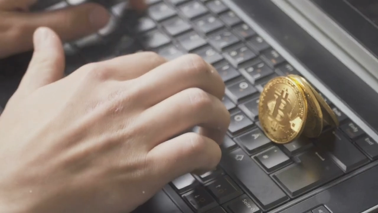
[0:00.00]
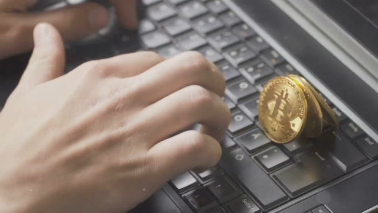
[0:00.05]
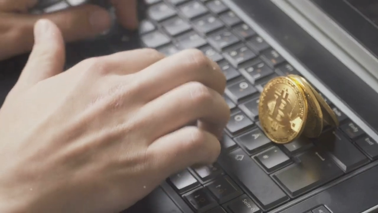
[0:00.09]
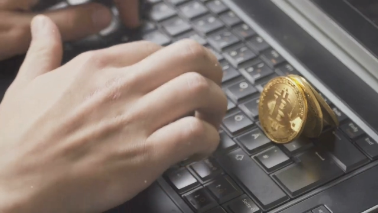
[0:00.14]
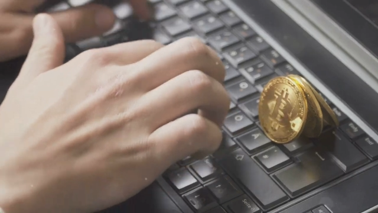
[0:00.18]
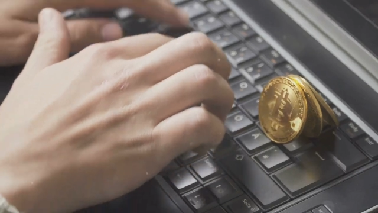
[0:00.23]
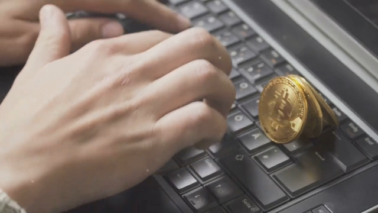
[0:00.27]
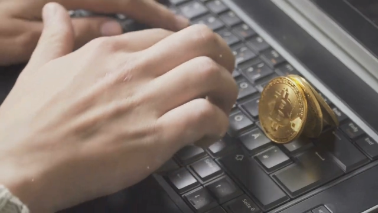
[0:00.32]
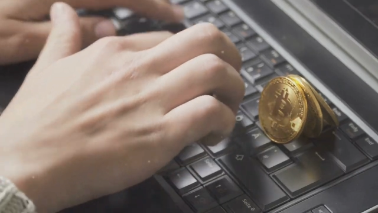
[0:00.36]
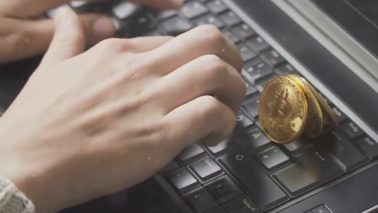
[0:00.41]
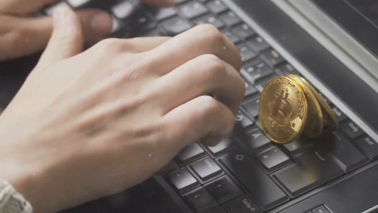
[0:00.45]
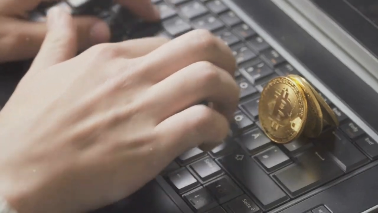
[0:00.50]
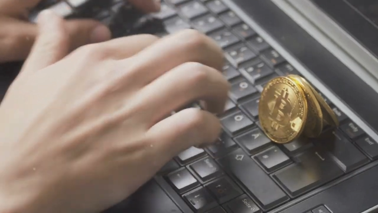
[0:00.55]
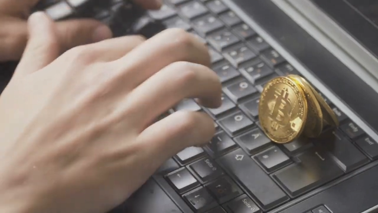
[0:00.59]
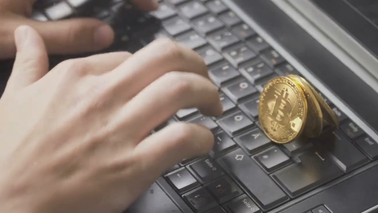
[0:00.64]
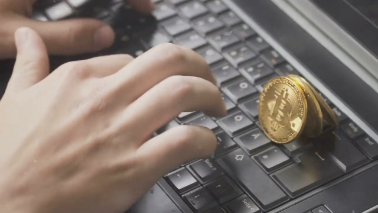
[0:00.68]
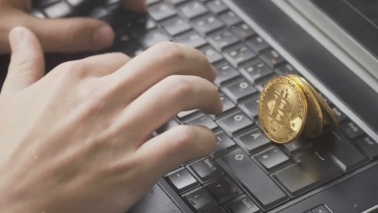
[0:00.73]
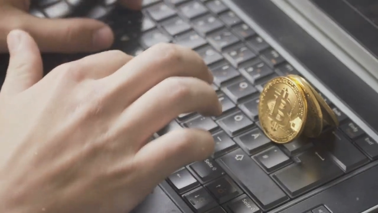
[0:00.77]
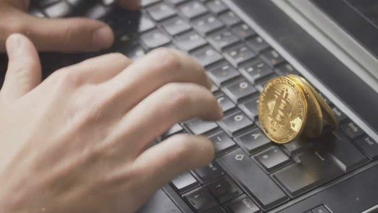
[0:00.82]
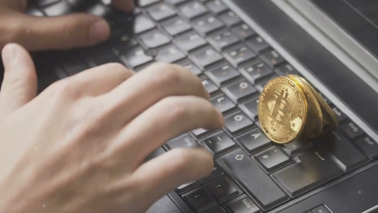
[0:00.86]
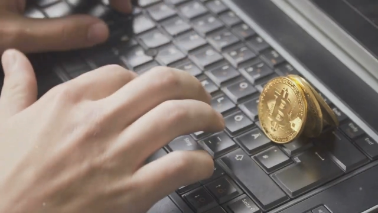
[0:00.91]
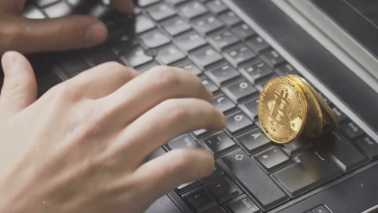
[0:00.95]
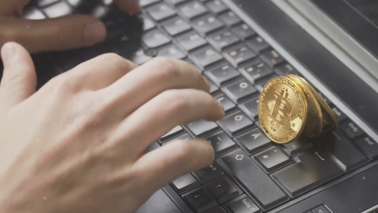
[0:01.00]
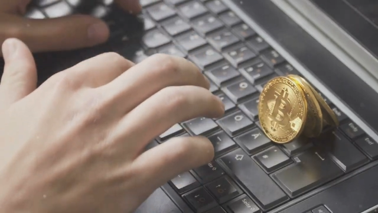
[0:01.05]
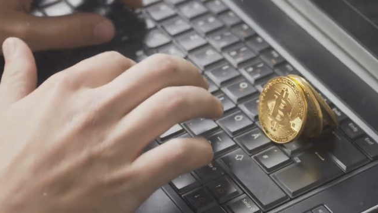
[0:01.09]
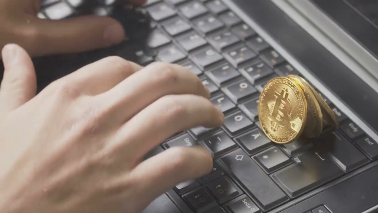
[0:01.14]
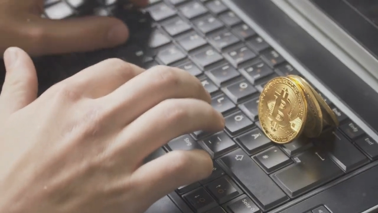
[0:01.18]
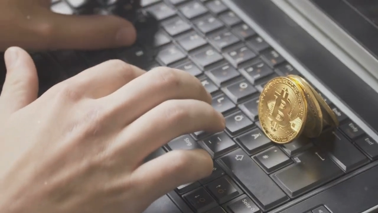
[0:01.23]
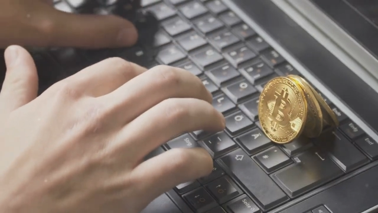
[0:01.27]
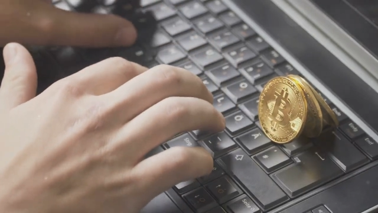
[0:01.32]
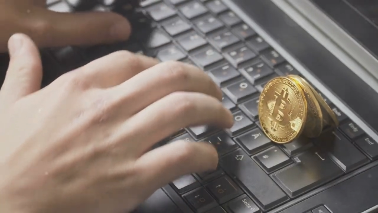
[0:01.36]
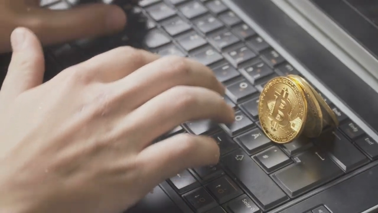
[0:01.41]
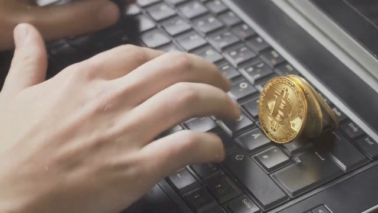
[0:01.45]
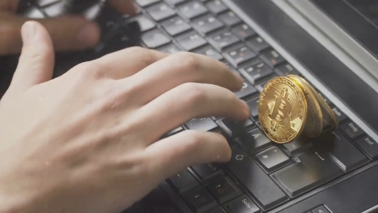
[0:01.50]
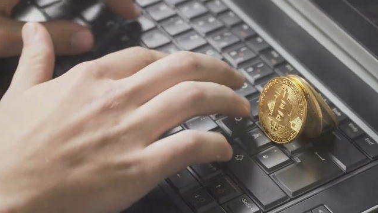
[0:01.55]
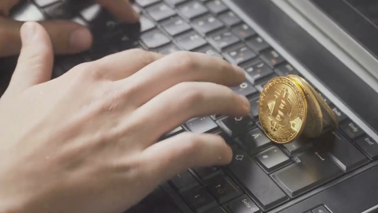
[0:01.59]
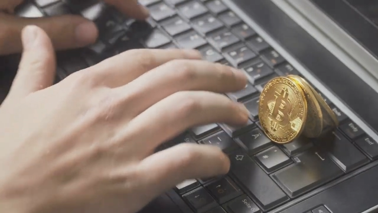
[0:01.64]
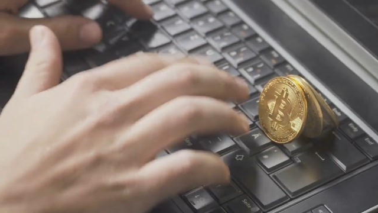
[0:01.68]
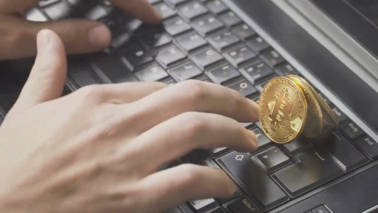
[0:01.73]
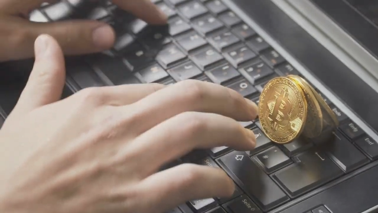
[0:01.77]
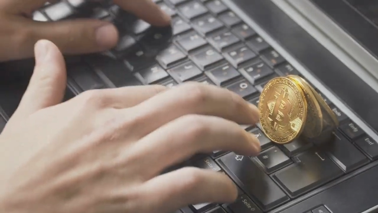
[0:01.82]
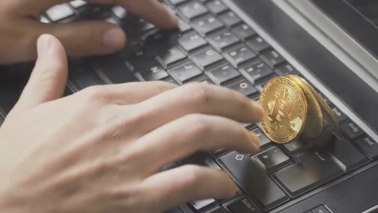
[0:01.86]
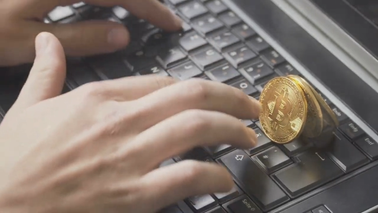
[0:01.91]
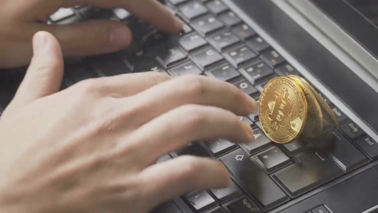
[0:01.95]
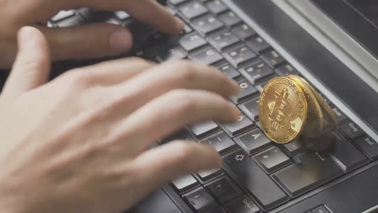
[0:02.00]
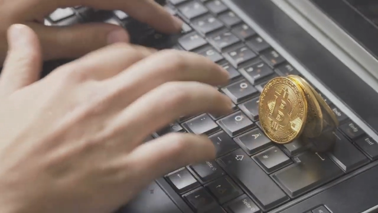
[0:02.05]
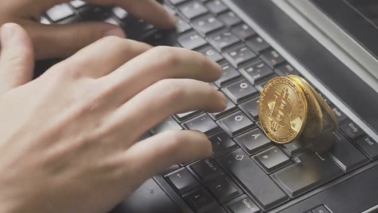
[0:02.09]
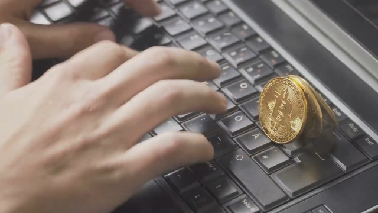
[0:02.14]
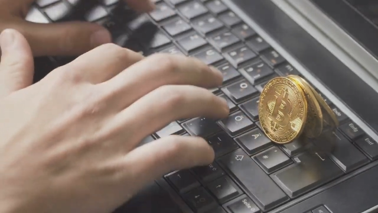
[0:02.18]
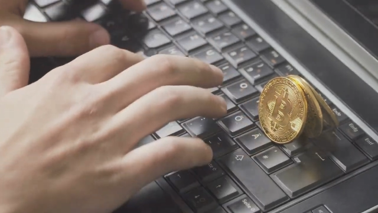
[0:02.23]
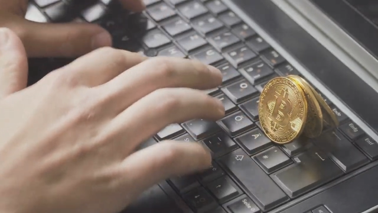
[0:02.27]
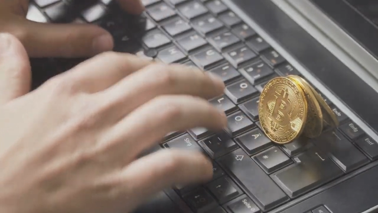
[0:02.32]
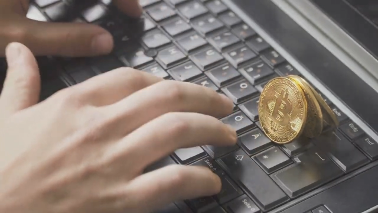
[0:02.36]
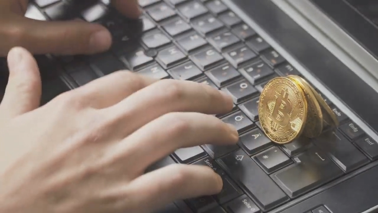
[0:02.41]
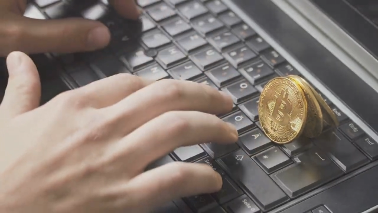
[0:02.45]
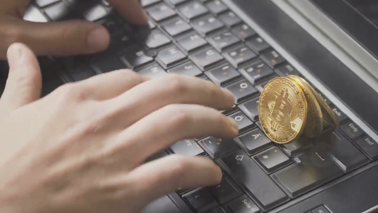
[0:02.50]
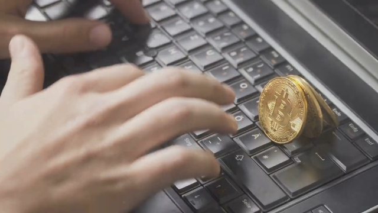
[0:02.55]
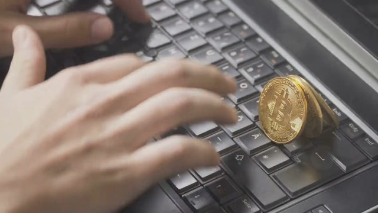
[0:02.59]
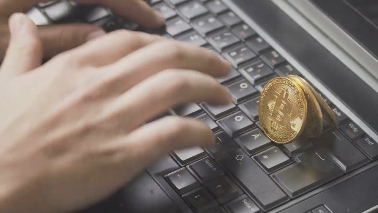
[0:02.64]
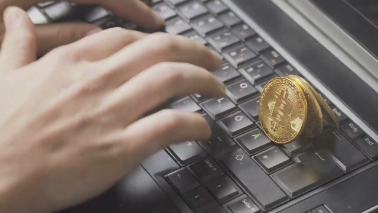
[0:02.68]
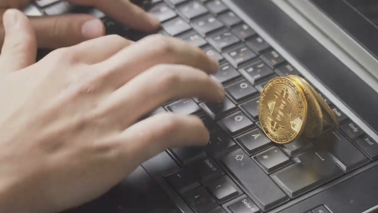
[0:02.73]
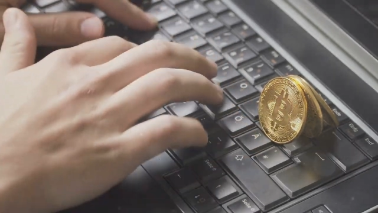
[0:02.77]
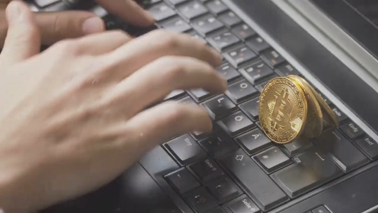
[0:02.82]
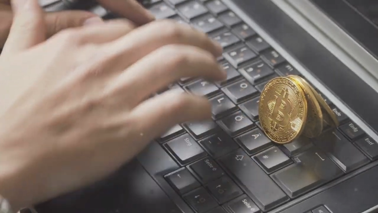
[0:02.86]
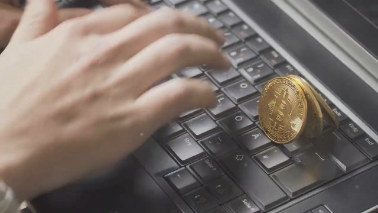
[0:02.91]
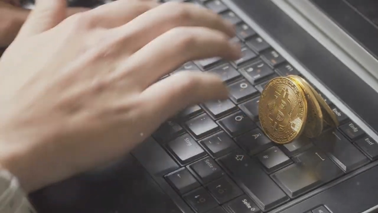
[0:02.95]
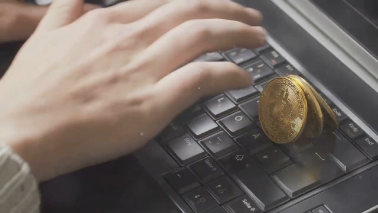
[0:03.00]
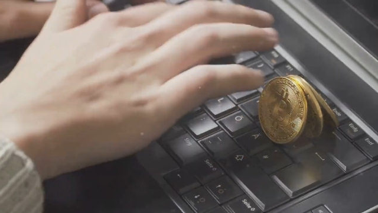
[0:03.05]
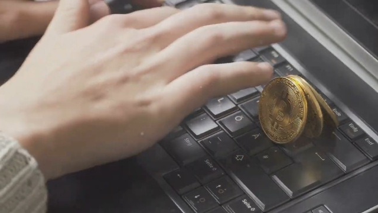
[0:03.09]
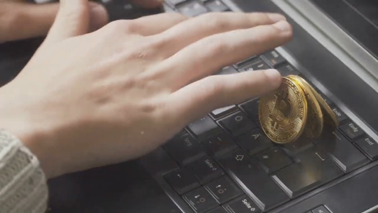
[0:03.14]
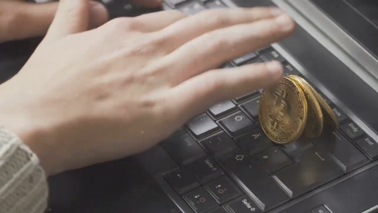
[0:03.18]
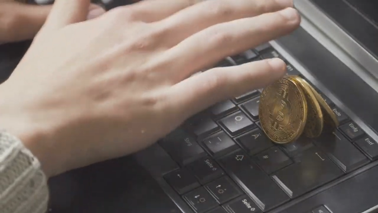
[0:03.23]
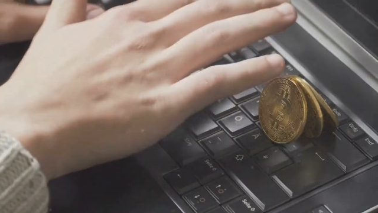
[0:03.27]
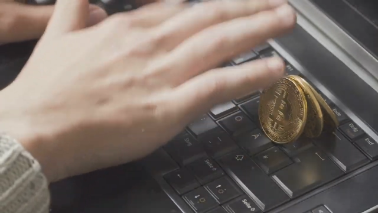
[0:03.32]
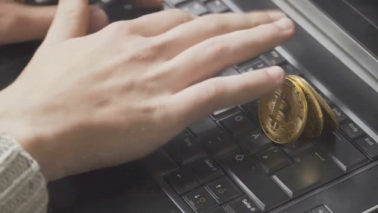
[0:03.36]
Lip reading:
Nobody's mouth can be seen.